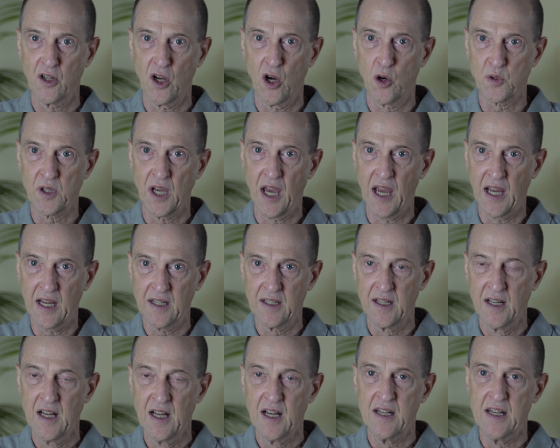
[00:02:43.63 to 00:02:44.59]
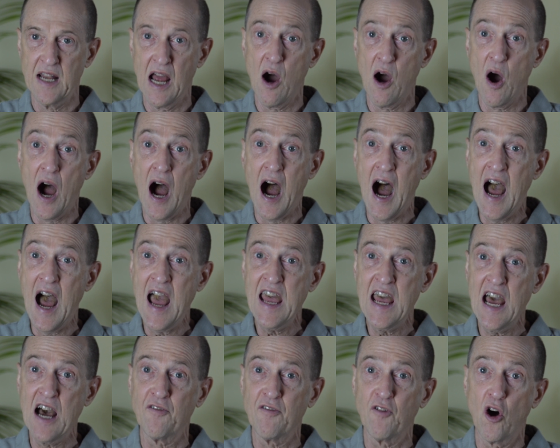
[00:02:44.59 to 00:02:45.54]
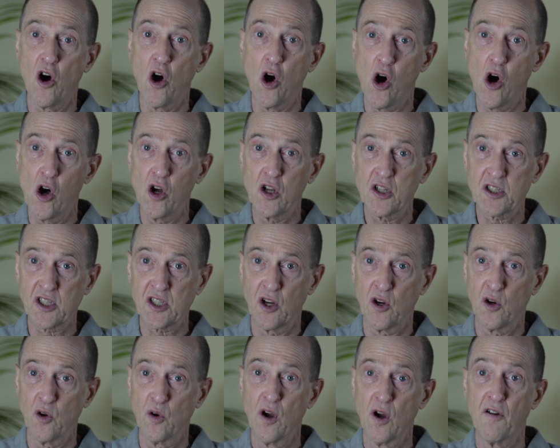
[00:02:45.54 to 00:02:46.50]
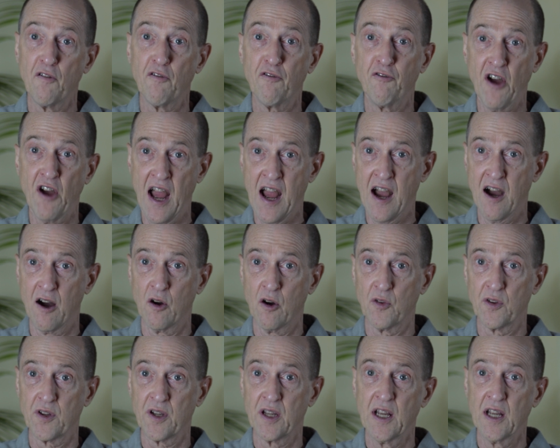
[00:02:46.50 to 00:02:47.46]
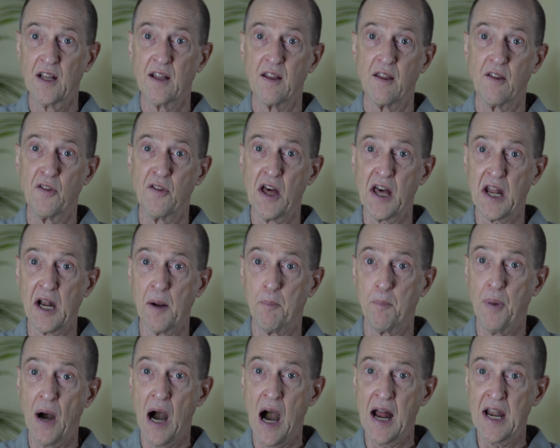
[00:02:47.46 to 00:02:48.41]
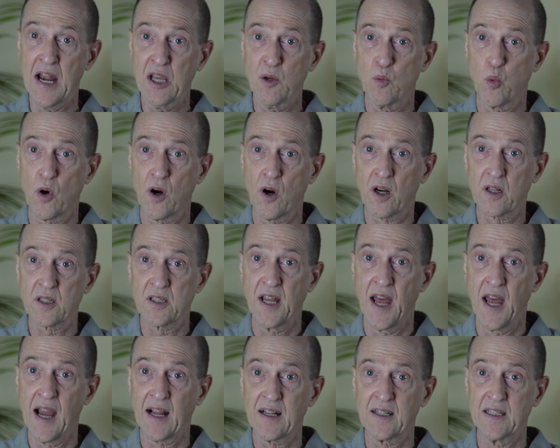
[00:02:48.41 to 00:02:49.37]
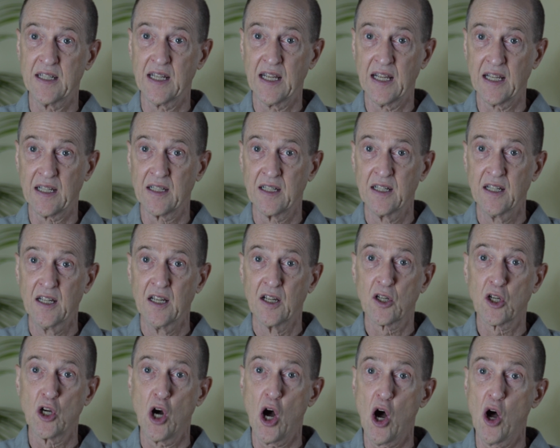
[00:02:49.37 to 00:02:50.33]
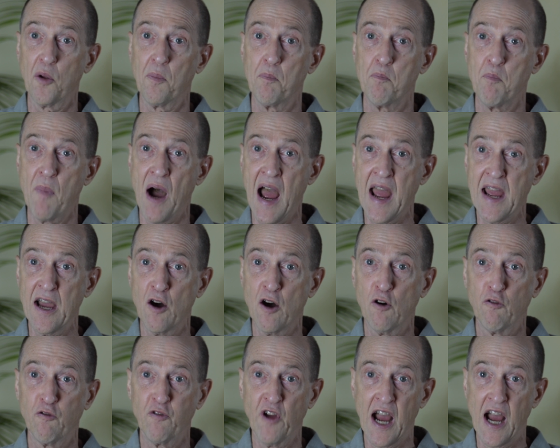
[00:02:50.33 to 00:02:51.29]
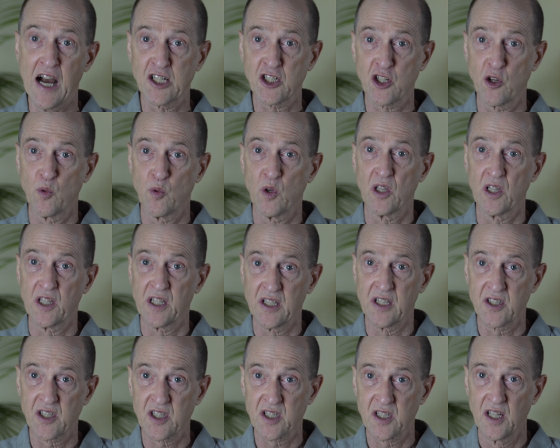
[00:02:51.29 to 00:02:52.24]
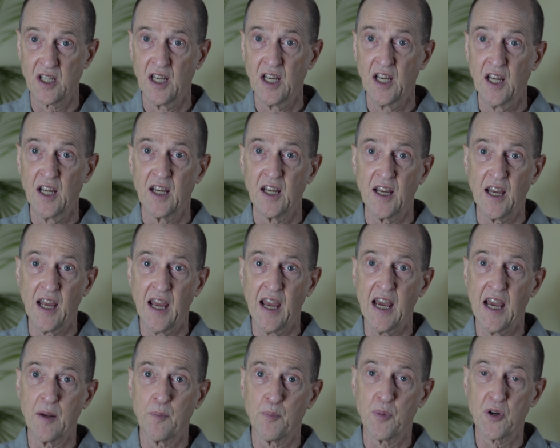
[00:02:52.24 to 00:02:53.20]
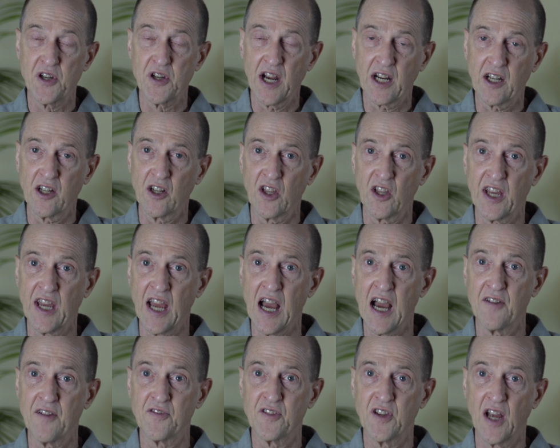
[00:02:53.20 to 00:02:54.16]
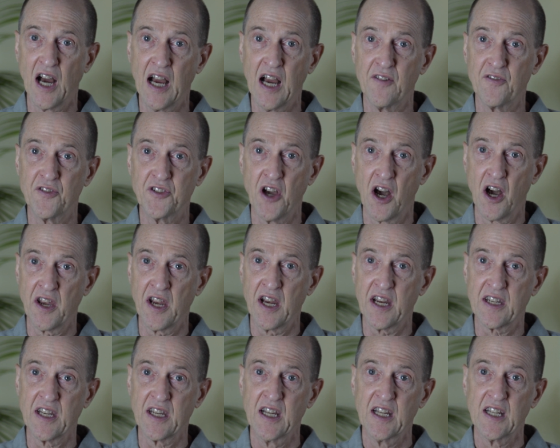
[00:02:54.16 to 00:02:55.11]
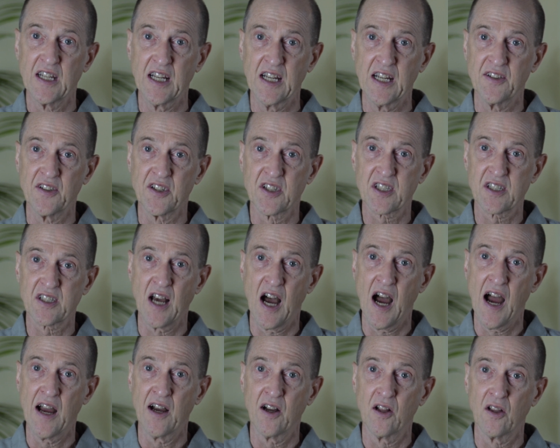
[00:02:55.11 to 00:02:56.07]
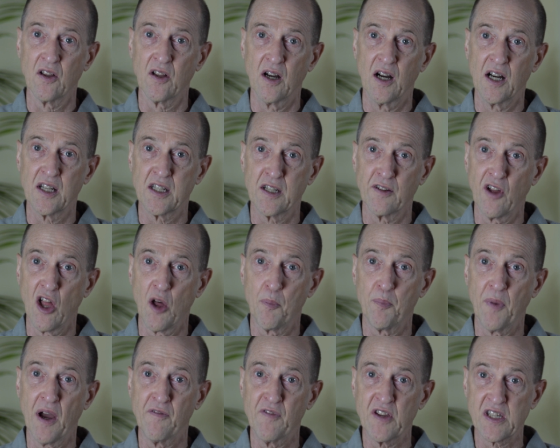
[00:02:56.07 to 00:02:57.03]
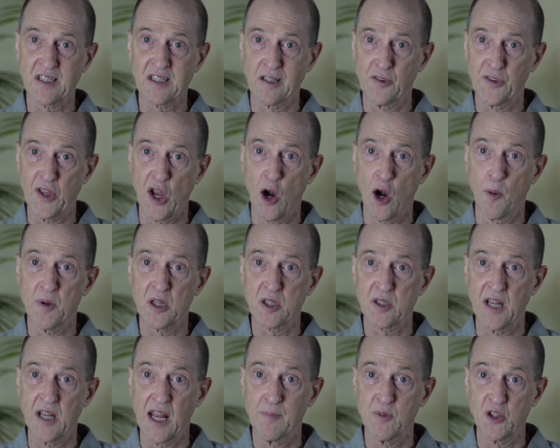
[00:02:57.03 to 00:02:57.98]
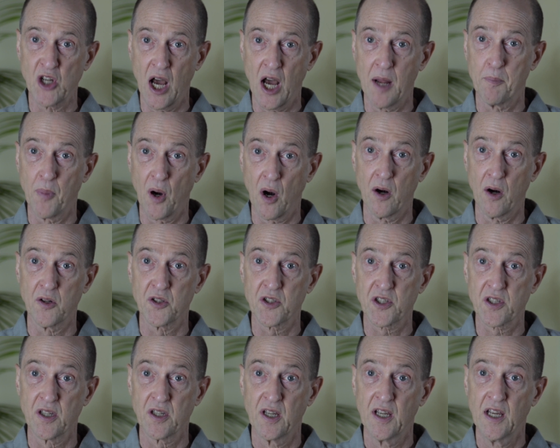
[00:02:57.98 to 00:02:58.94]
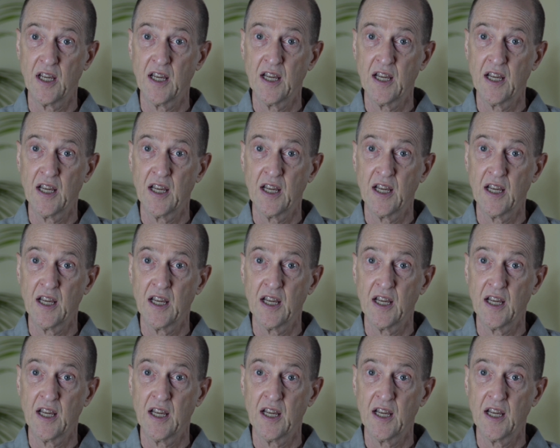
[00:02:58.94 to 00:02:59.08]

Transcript: Okay. Now, I have also found that a body work technique called myofascial release, and particularly I've done it in the style developed by a physical therapist named John Barnes.